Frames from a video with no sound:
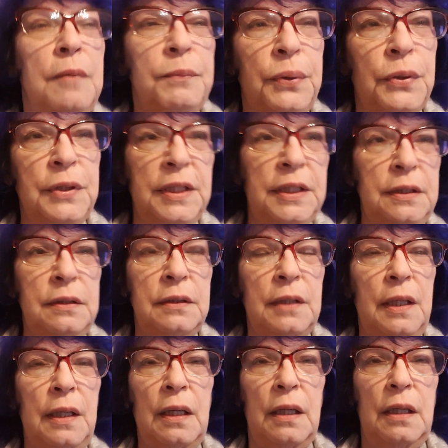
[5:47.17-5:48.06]

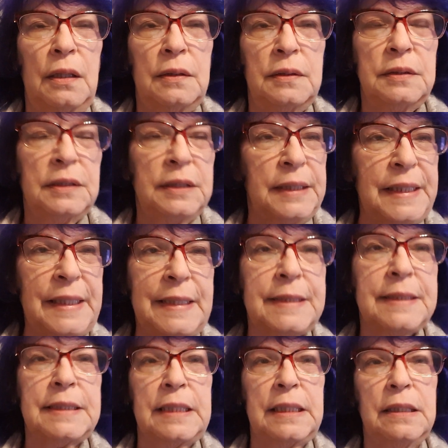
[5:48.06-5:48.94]
putting
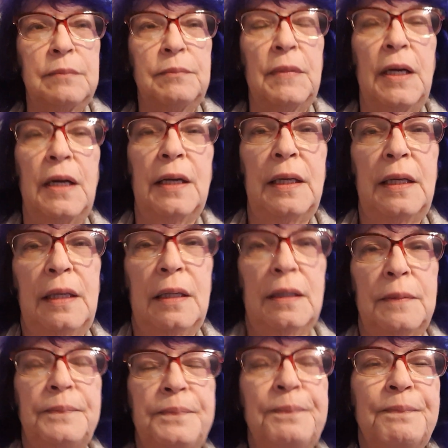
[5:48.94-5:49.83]
links in
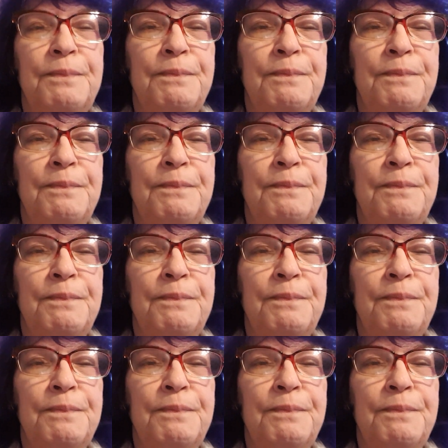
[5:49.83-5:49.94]
my